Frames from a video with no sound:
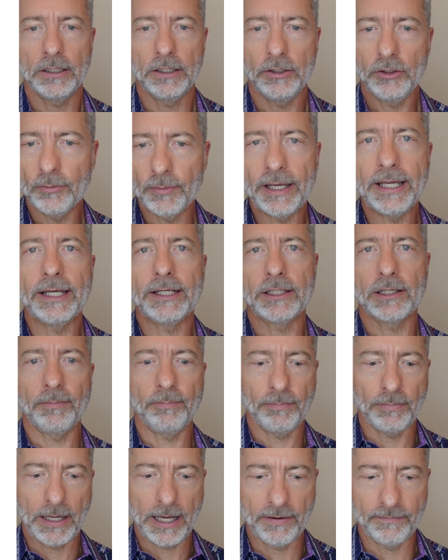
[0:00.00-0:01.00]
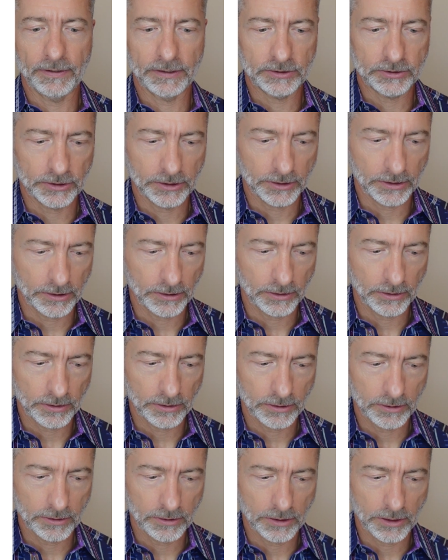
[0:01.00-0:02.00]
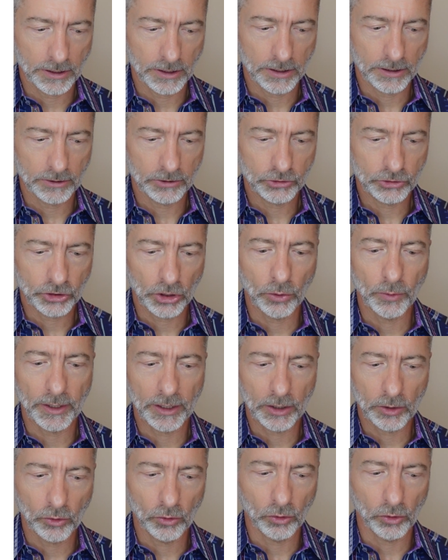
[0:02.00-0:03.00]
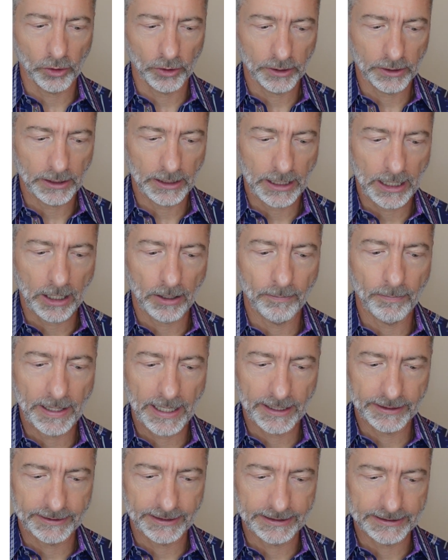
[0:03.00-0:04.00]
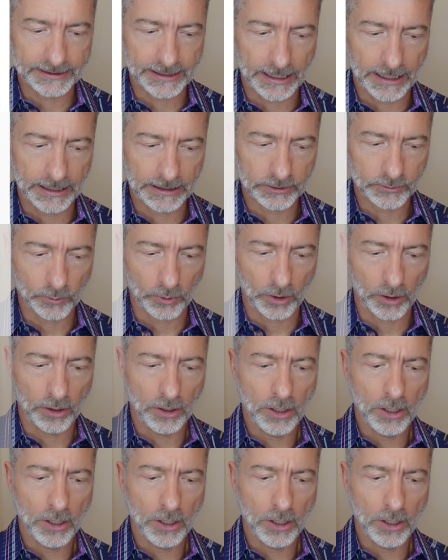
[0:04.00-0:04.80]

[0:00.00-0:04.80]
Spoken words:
You may end up having to show in court how bad these guys were.